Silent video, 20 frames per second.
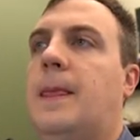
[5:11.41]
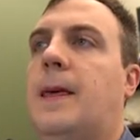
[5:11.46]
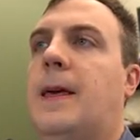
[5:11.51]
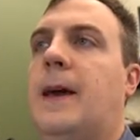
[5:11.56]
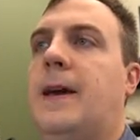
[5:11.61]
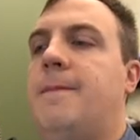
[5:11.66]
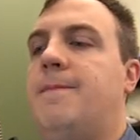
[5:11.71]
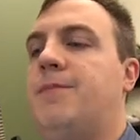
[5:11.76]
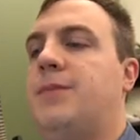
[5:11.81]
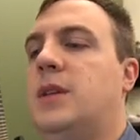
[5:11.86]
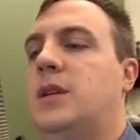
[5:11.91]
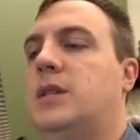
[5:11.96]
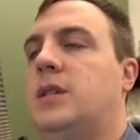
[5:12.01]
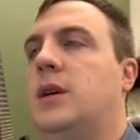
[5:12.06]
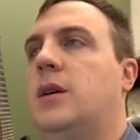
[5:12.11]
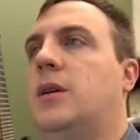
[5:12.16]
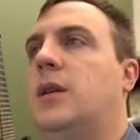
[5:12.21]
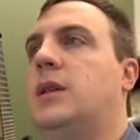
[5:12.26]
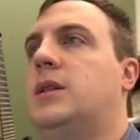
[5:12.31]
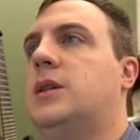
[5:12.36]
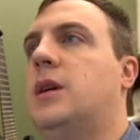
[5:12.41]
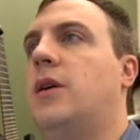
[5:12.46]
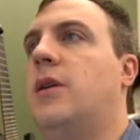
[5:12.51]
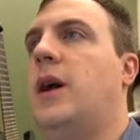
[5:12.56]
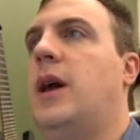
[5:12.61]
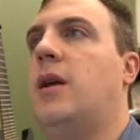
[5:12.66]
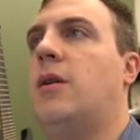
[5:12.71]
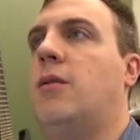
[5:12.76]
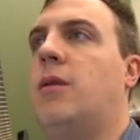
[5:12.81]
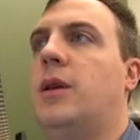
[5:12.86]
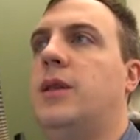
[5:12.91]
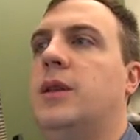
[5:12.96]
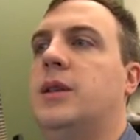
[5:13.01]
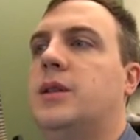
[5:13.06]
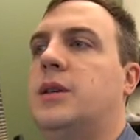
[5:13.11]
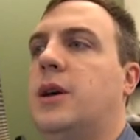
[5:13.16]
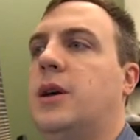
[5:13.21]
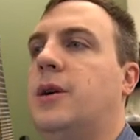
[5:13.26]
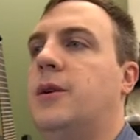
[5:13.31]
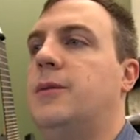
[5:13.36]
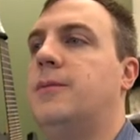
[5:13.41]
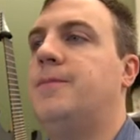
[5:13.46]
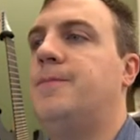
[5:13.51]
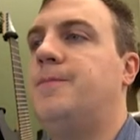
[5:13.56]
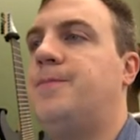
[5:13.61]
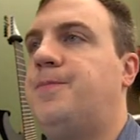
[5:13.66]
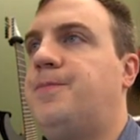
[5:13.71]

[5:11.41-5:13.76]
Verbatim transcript: Okay, so let's go ahead and run this code.